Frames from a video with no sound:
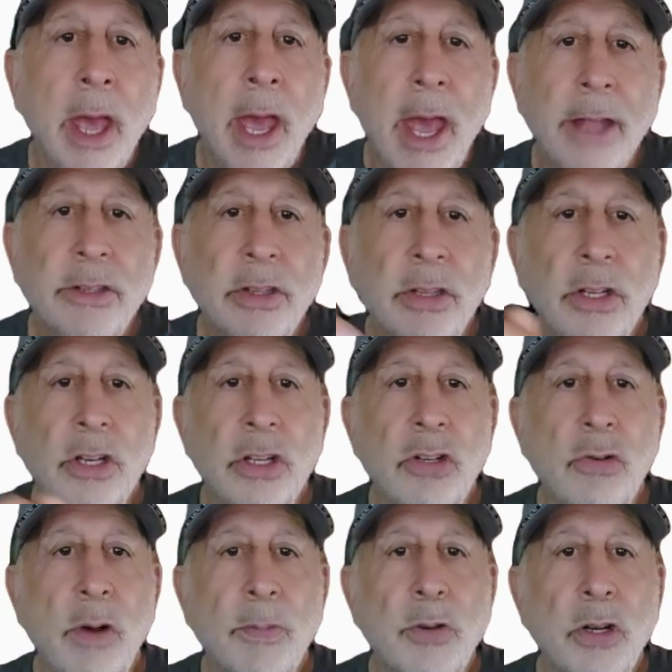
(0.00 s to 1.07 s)
Head to the
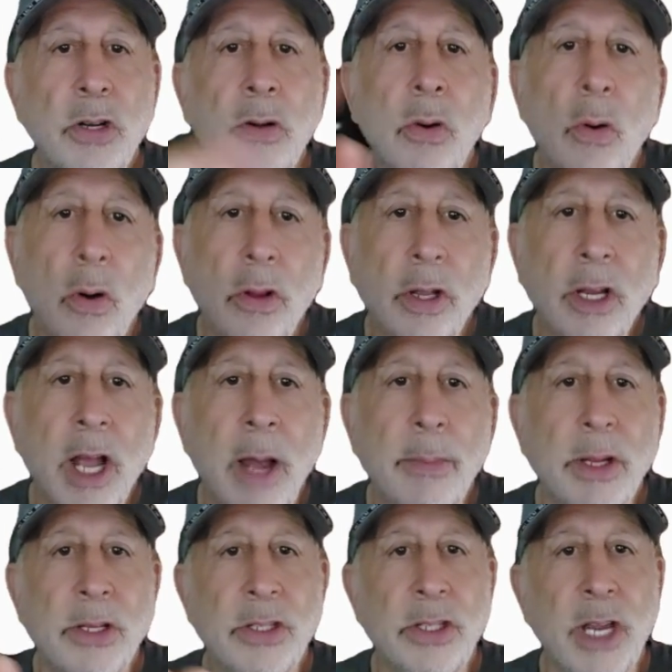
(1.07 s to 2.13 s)
description or the
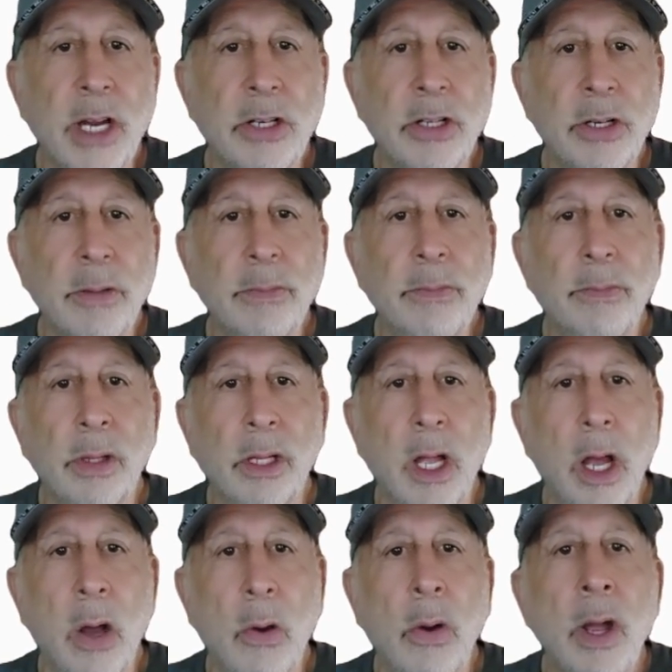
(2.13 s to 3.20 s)
comments section
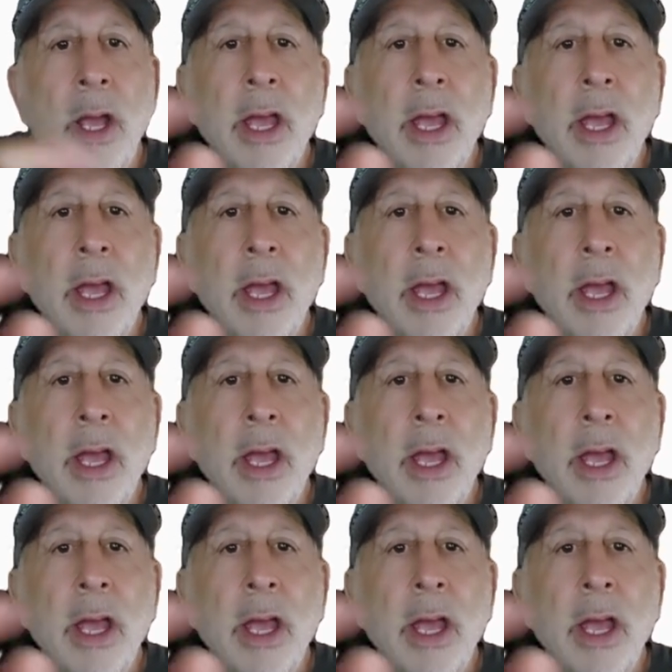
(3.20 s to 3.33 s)
below